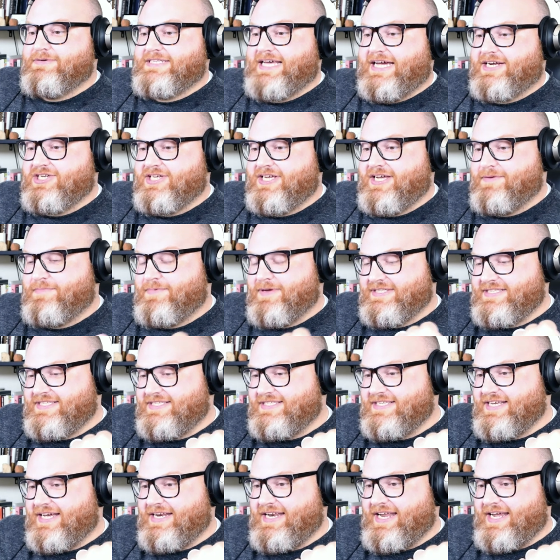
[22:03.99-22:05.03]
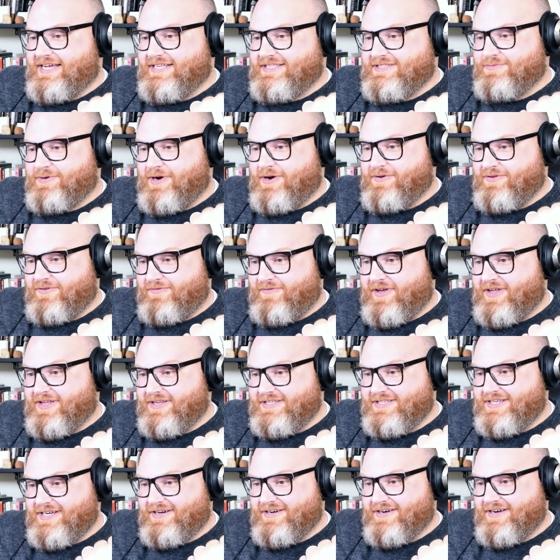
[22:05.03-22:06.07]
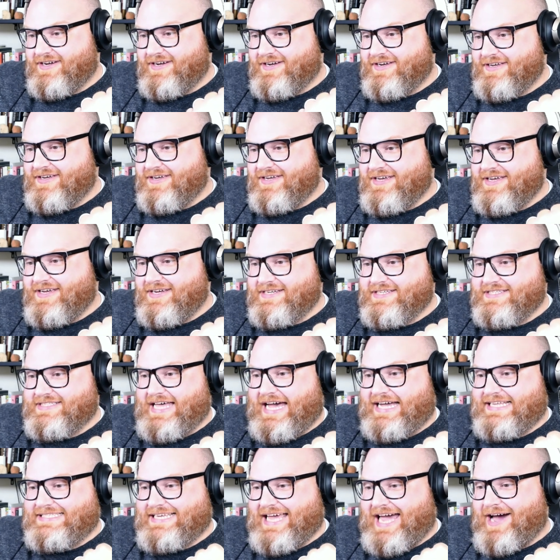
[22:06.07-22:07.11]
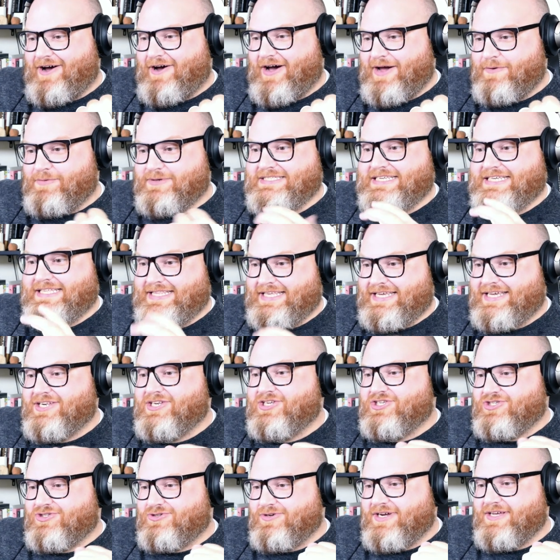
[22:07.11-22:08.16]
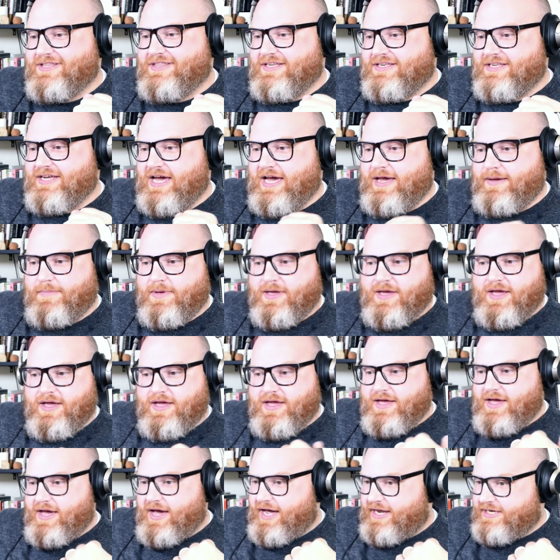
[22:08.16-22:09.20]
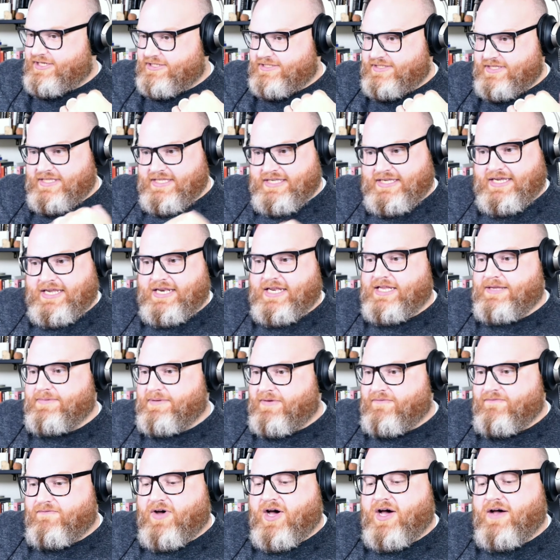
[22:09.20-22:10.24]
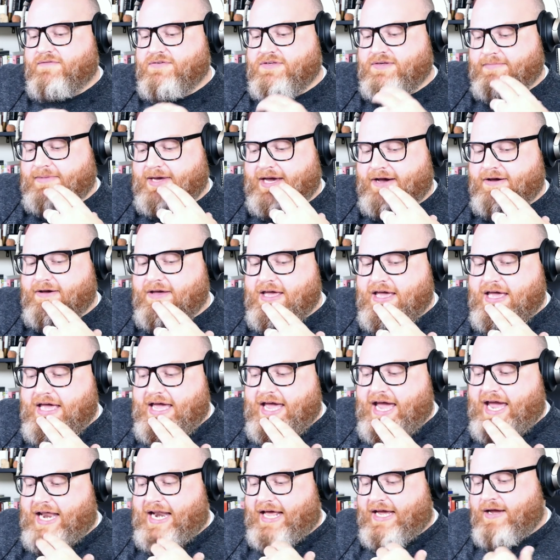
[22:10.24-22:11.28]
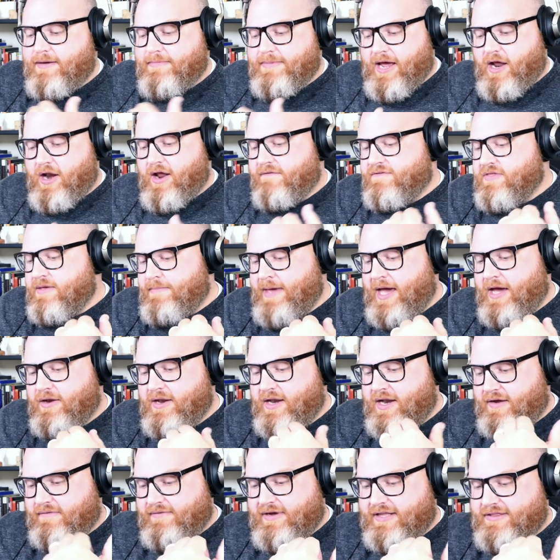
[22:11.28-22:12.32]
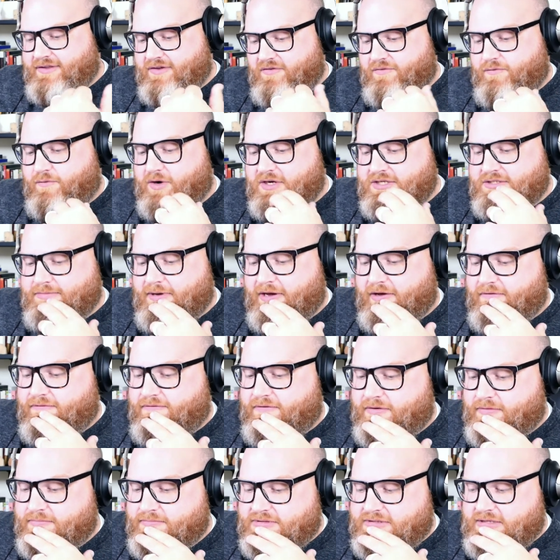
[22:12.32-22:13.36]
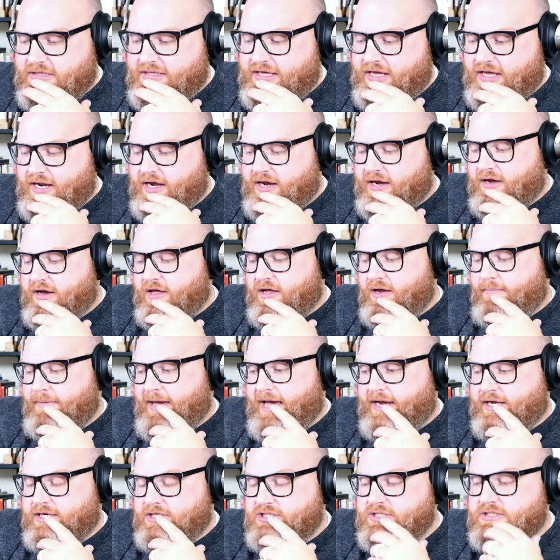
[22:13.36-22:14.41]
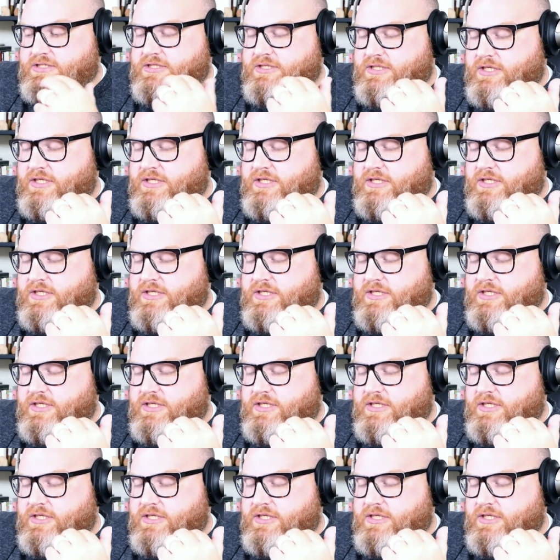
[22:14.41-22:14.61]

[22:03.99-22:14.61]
was actually up at Sundance where I was volunteering, because that's how I was in the industry at the time. Right. I just needed to be involved somehow. And I come down off the mountain, and I've got this voicemail from Cynthia, and I call her back, and she's